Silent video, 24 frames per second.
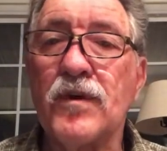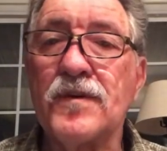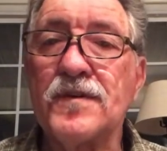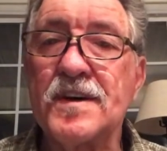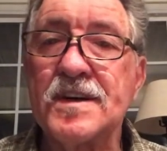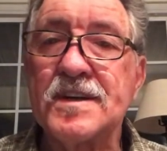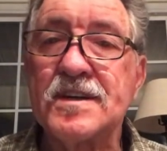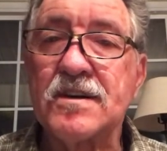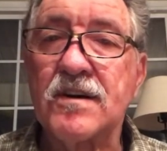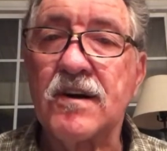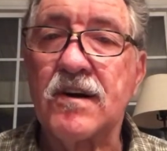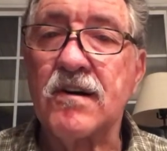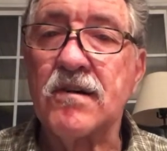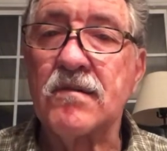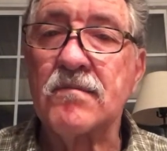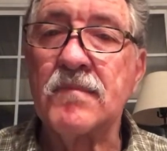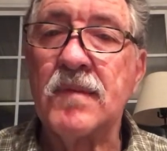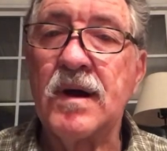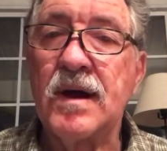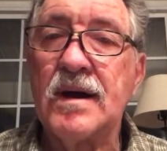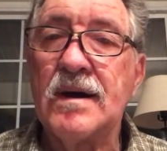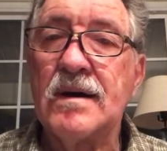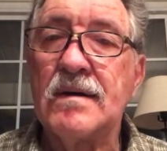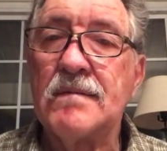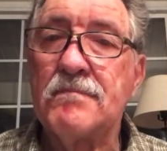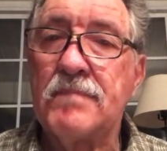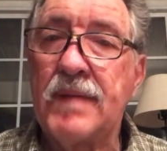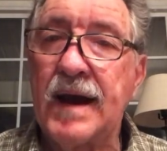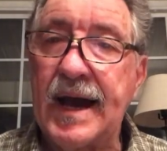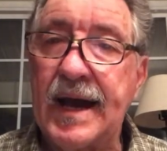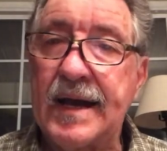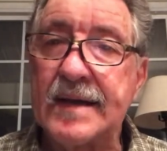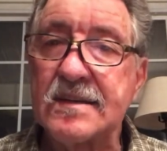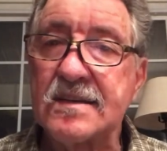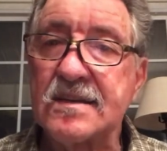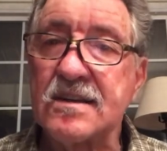the term
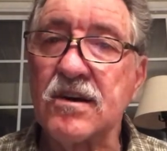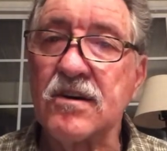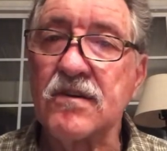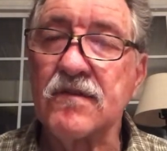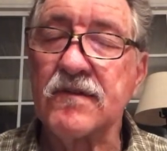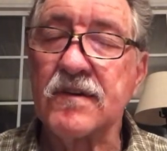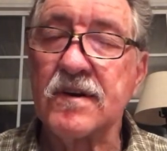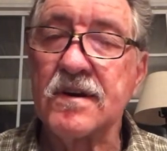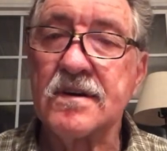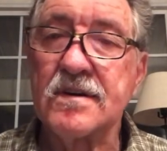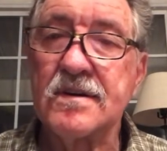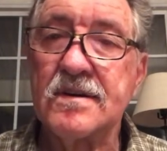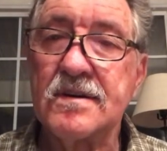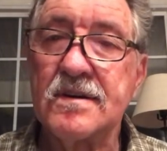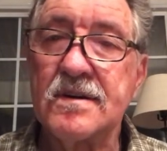Passover.